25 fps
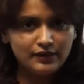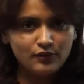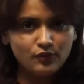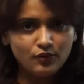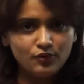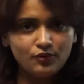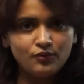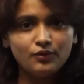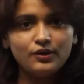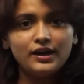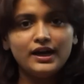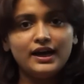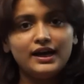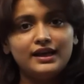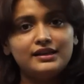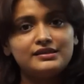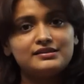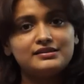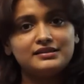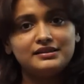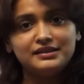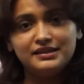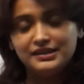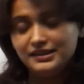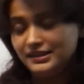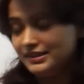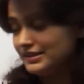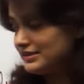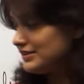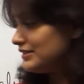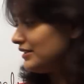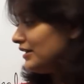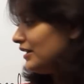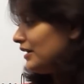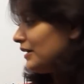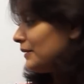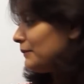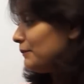go at
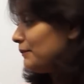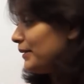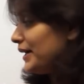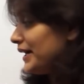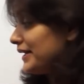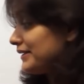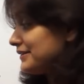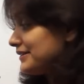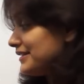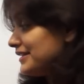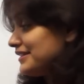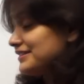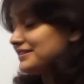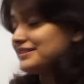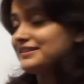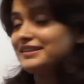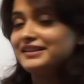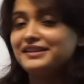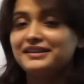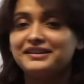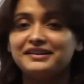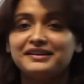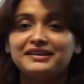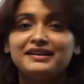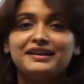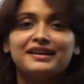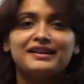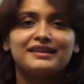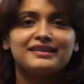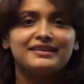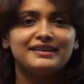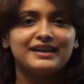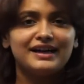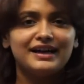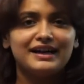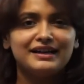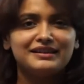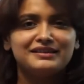ease by this thing
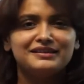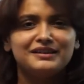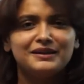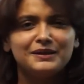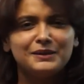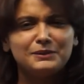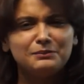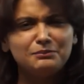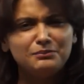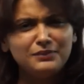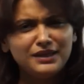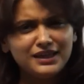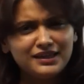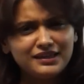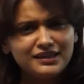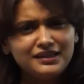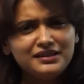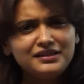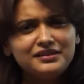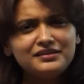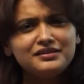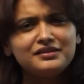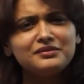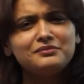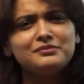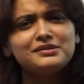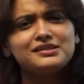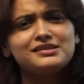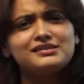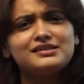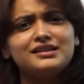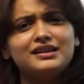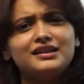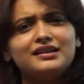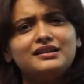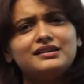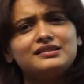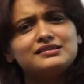that making a
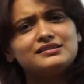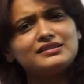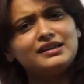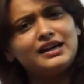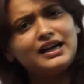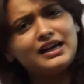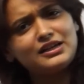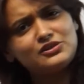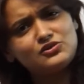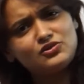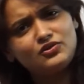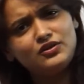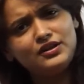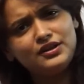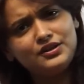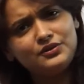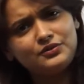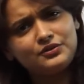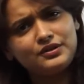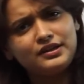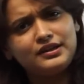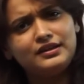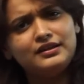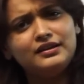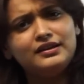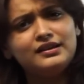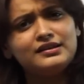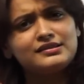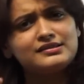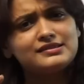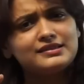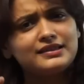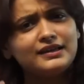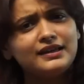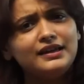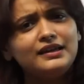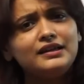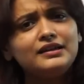mistake is actually okay.
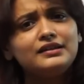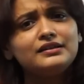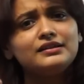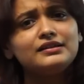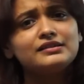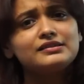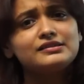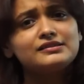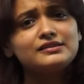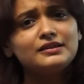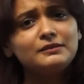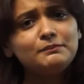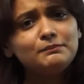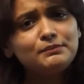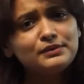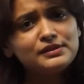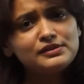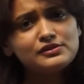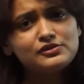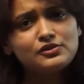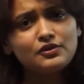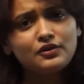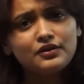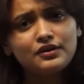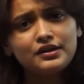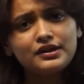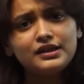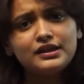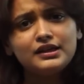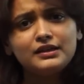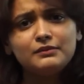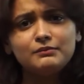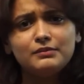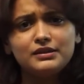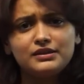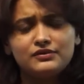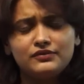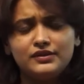Saying a simple sorry
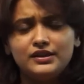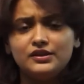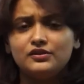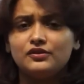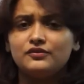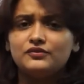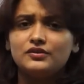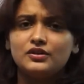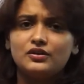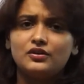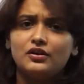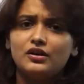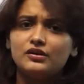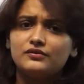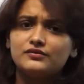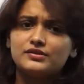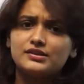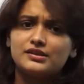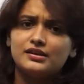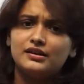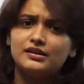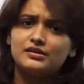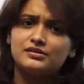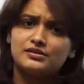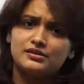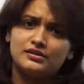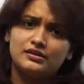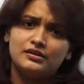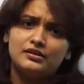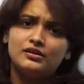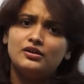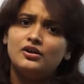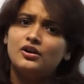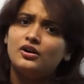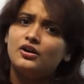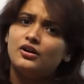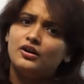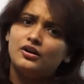in between of the
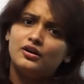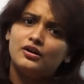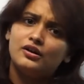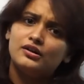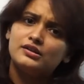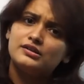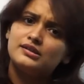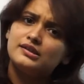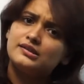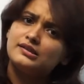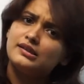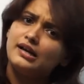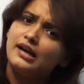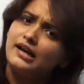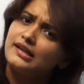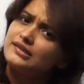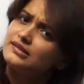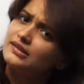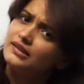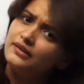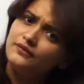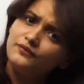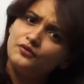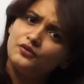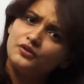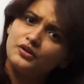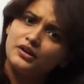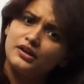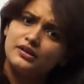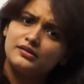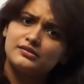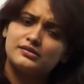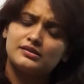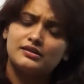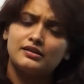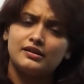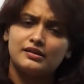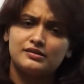conversation, or just asking for an
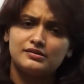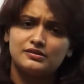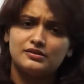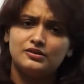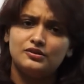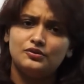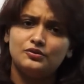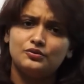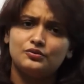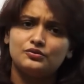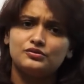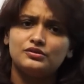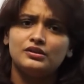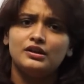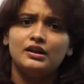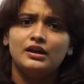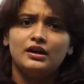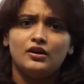excuse,